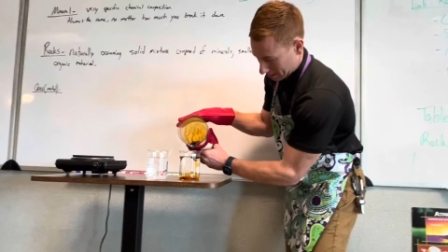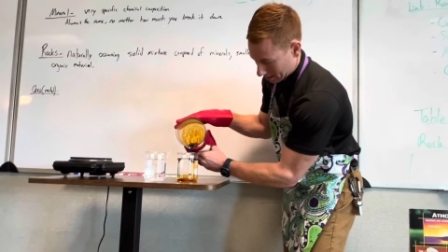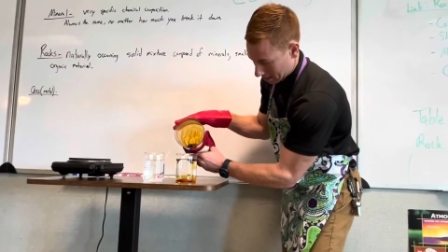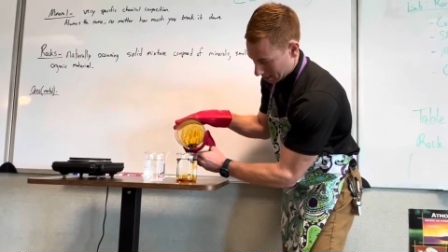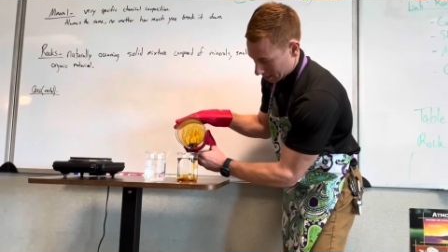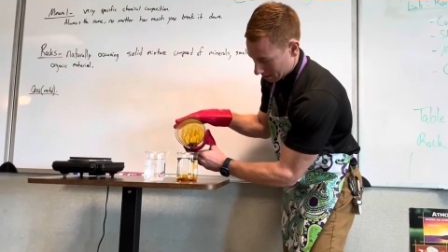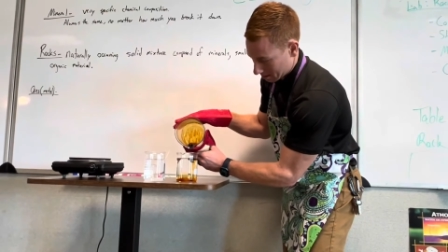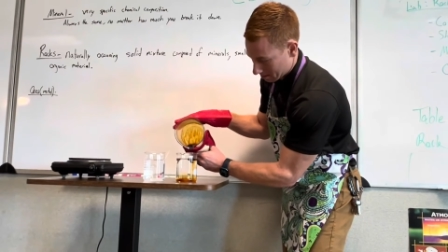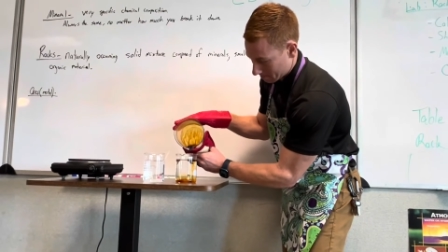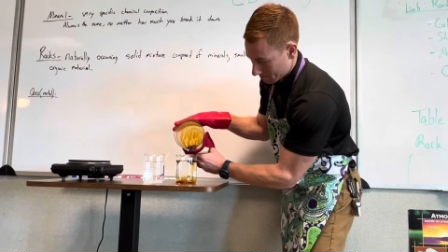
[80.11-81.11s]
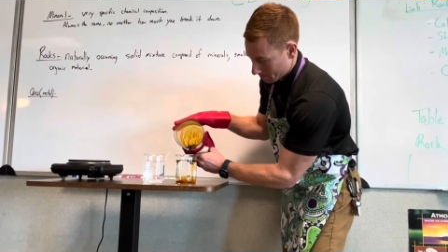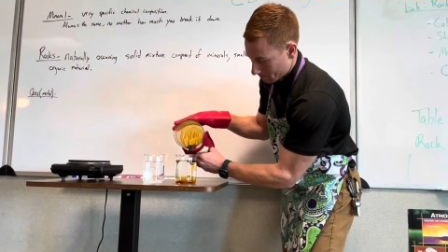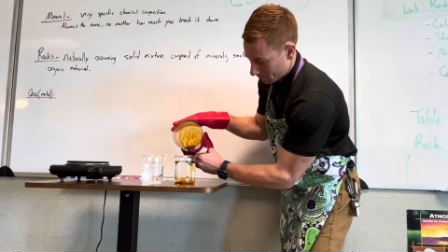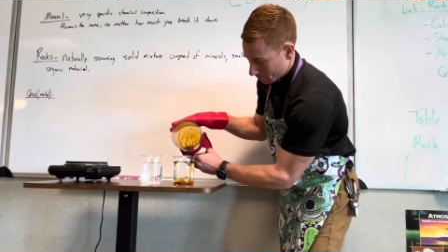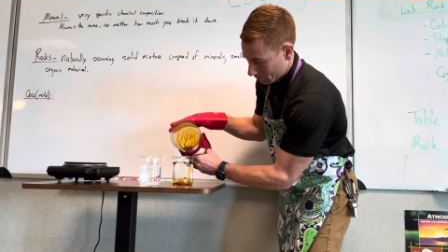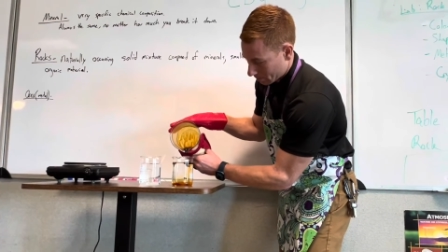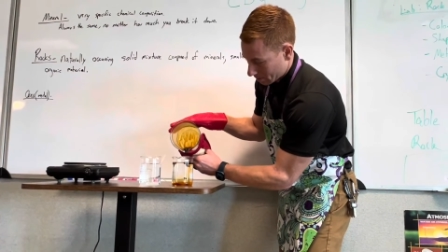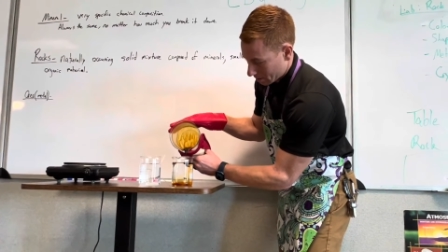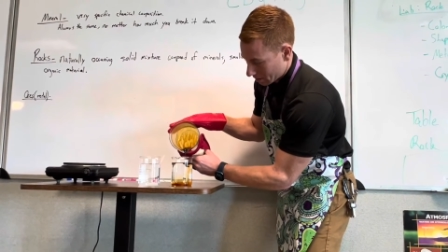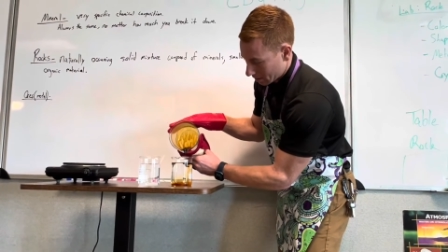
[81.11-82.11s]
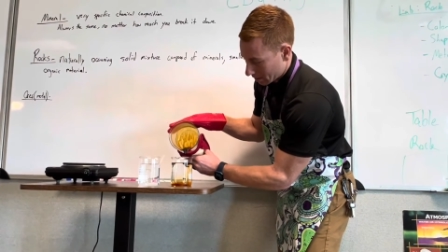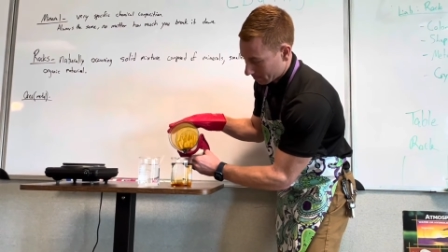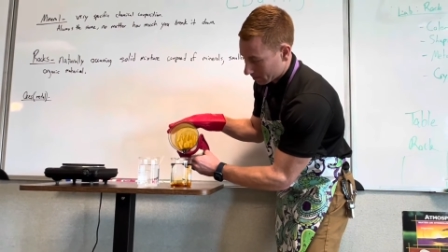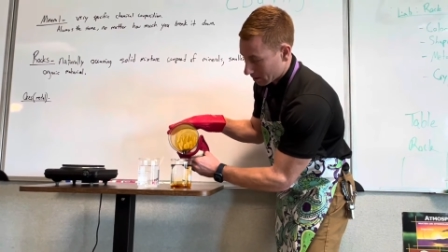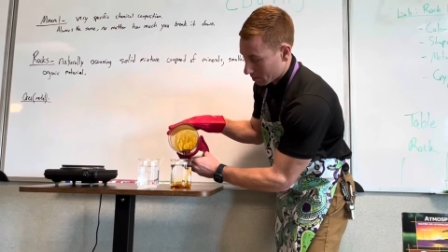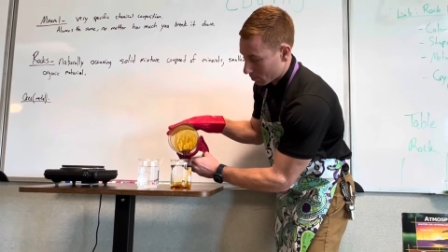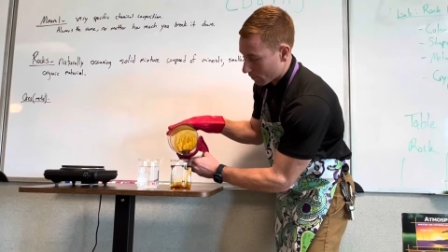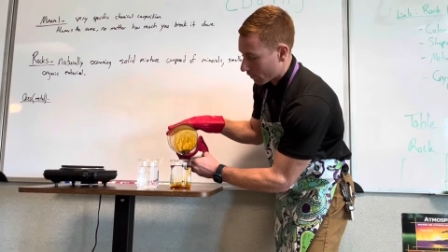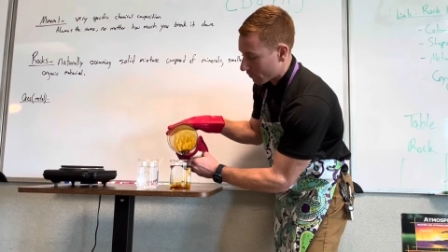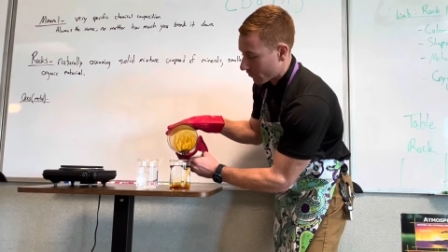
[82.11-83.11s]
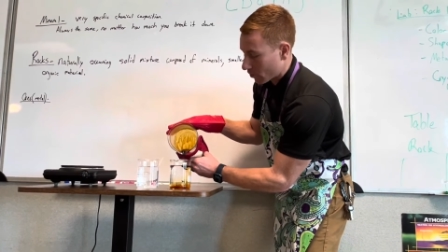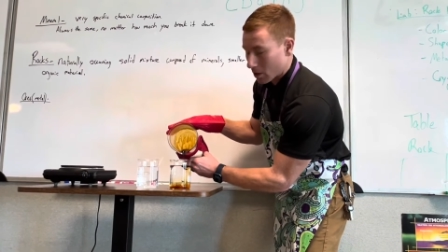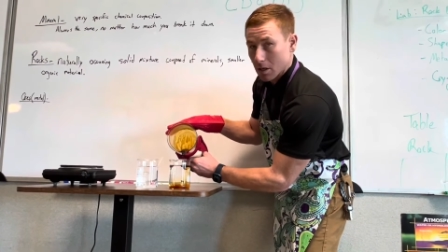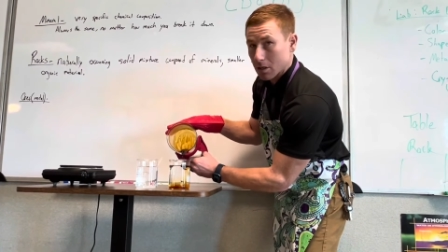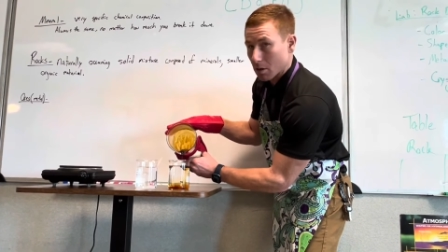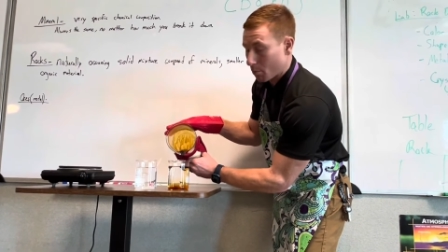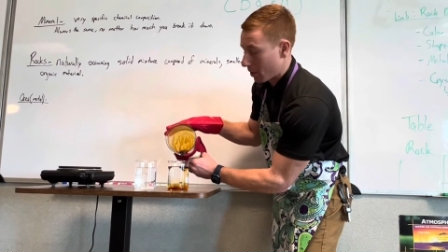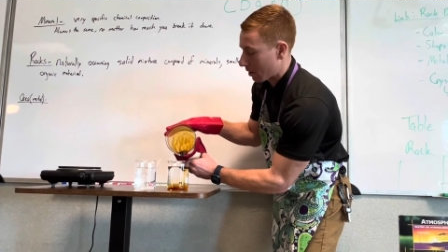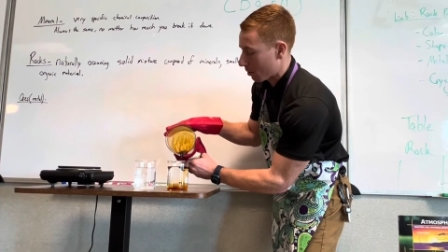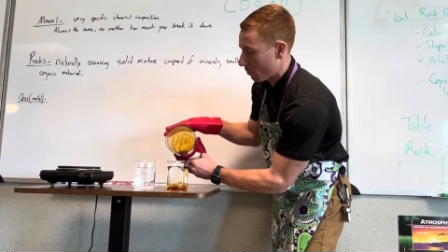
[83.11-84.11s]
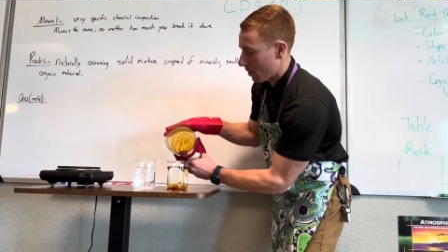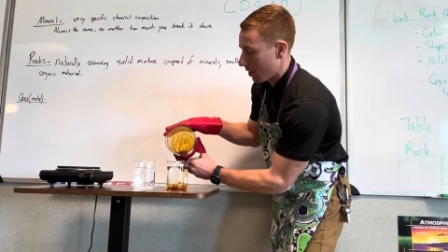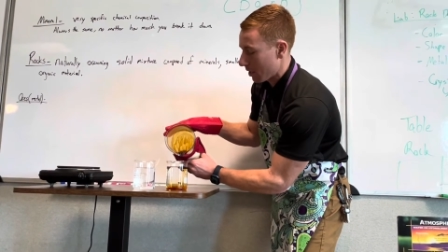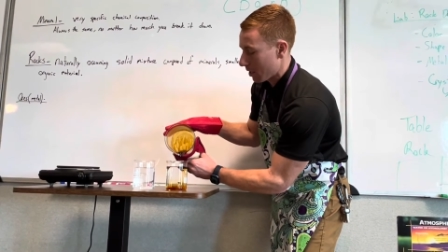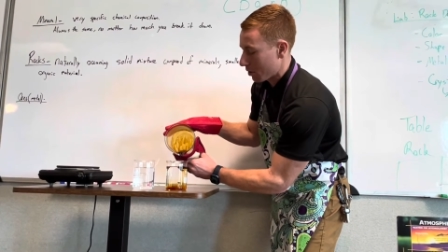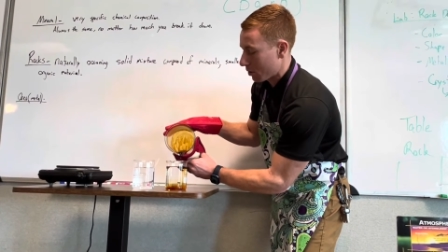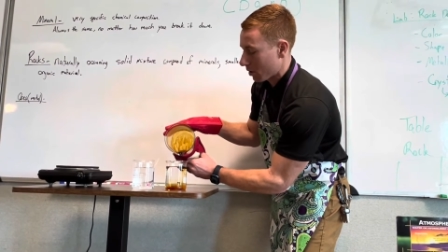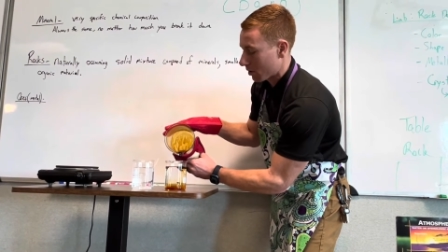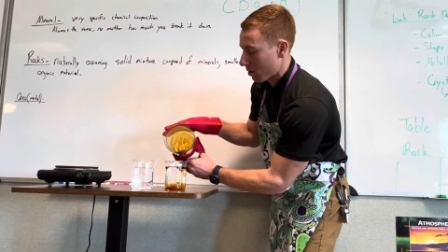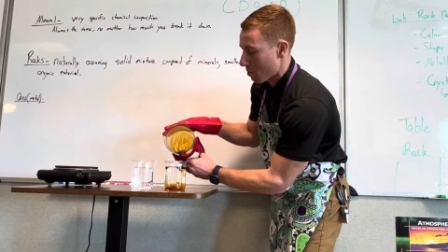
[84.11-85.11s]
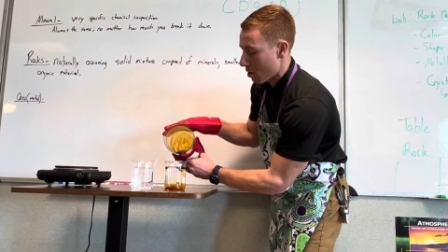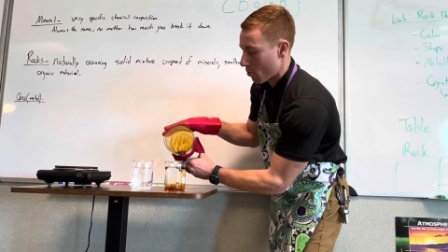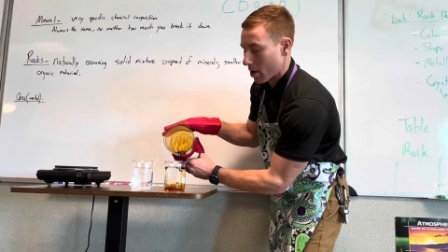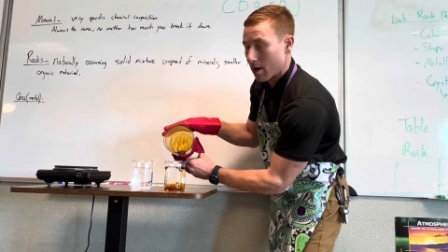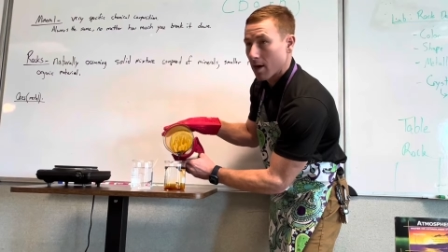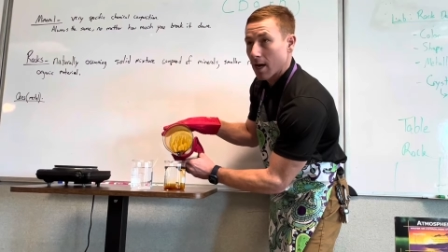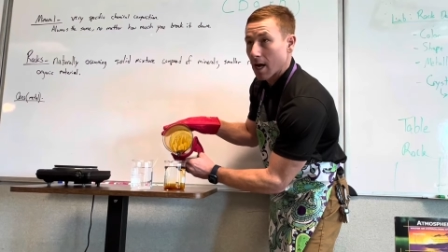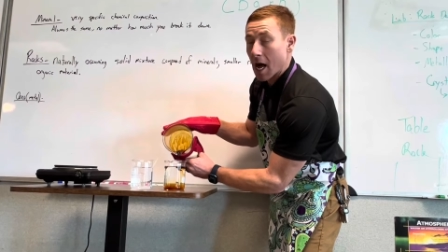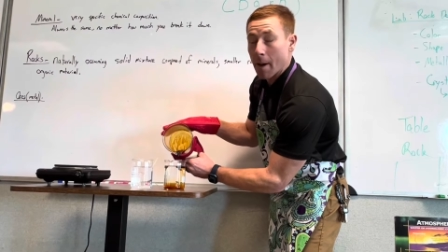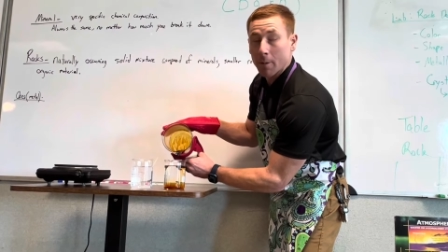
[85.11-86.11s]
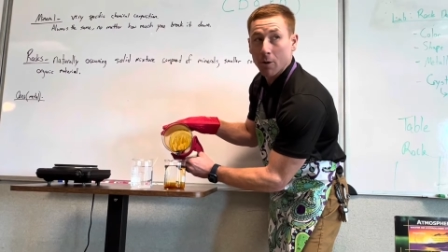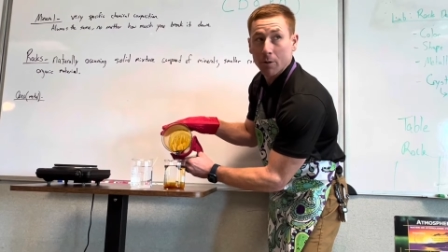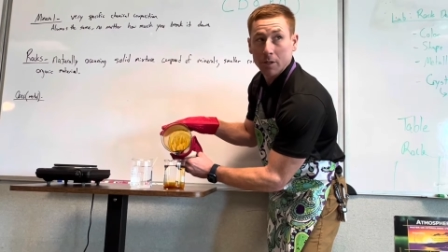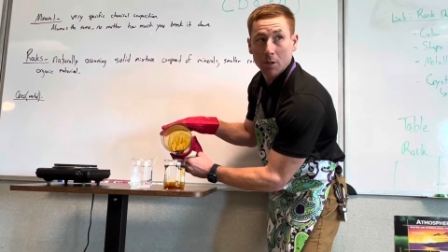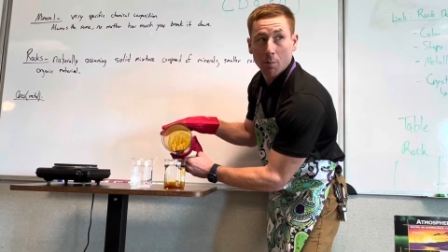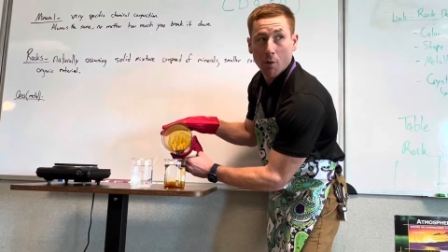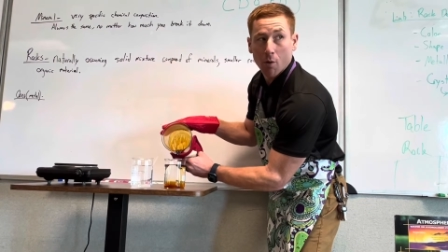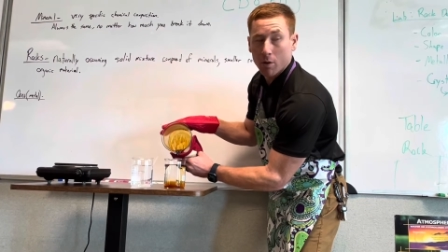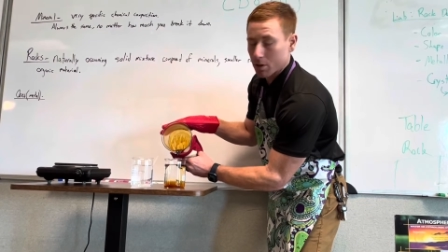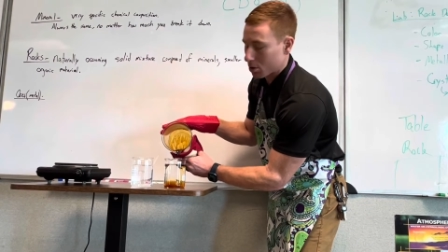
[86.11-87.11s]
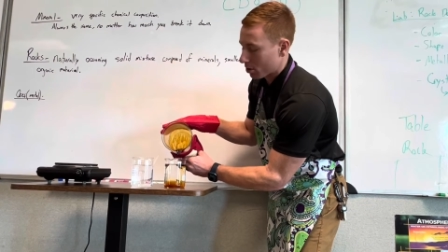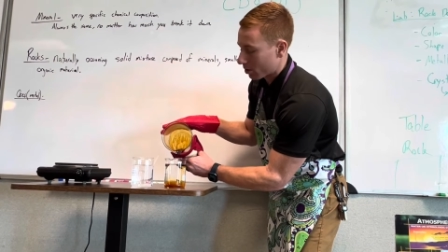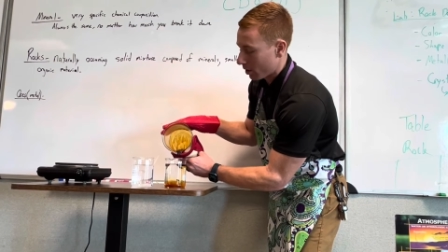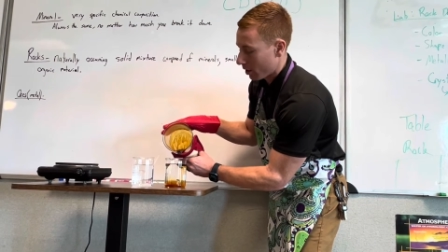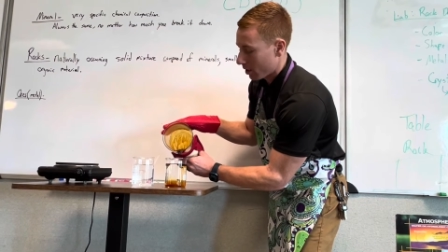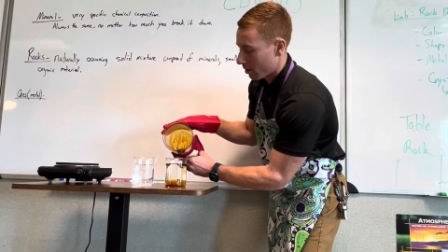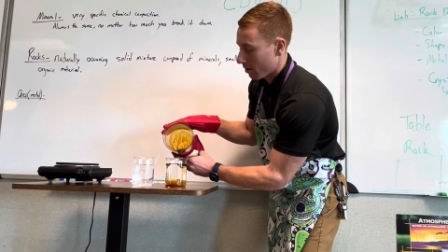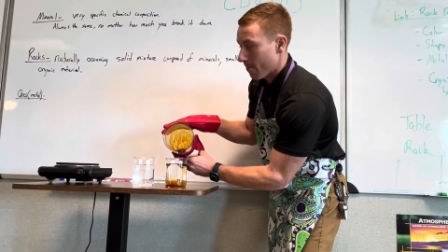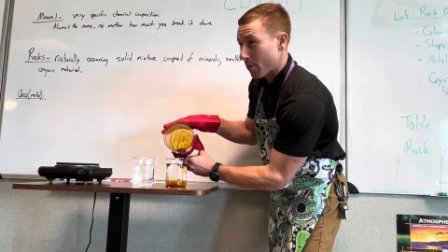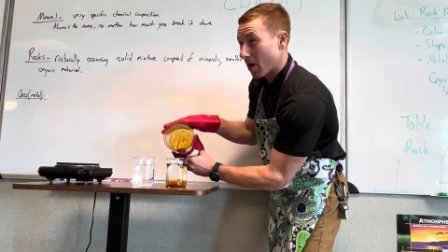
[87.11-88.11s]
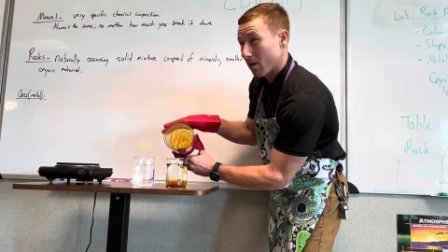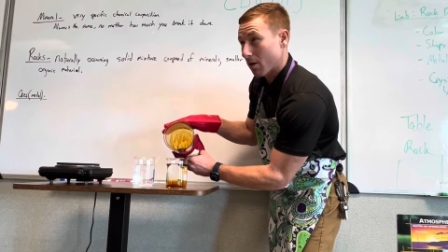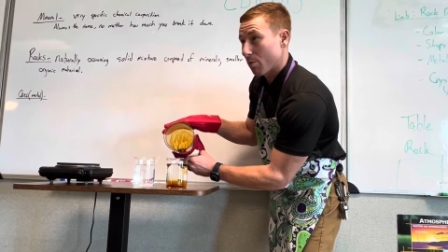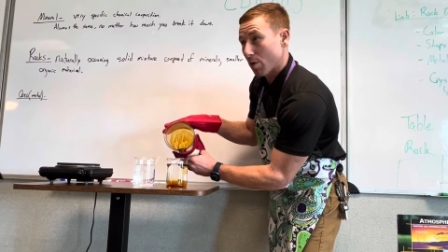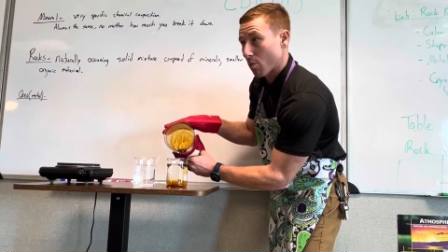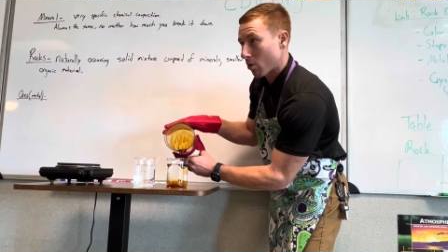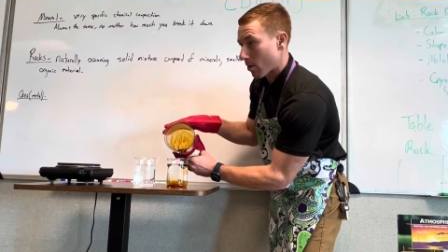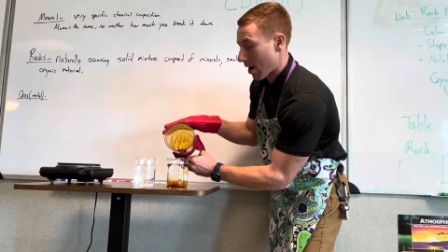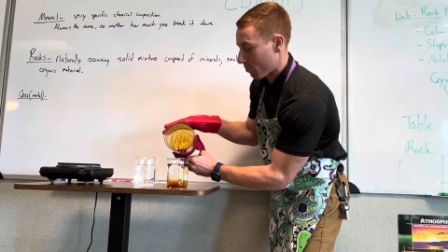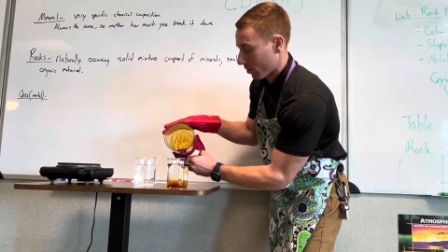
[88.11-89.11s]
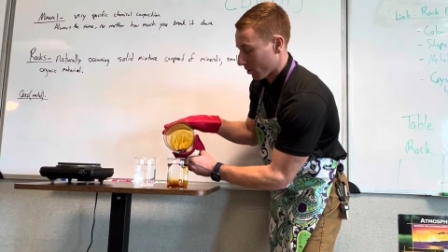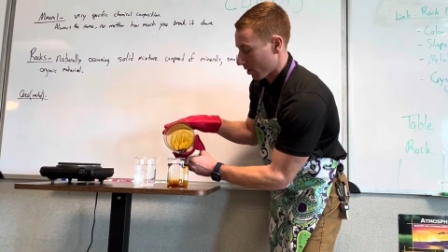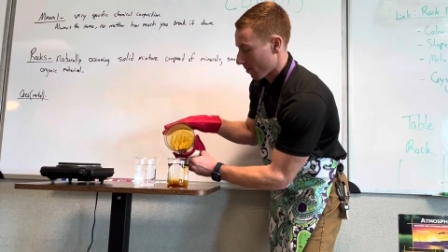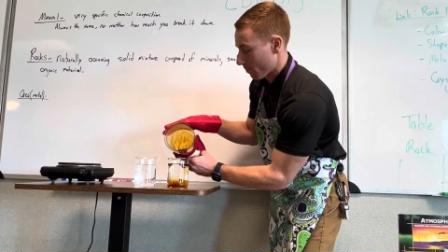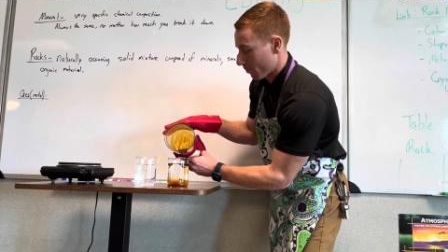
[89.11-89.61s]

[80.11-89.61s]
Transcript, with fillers: I can. And then I'm going to move over to beaker B in just a moment. I'm going to pour the sugar in a little bit more rapidly.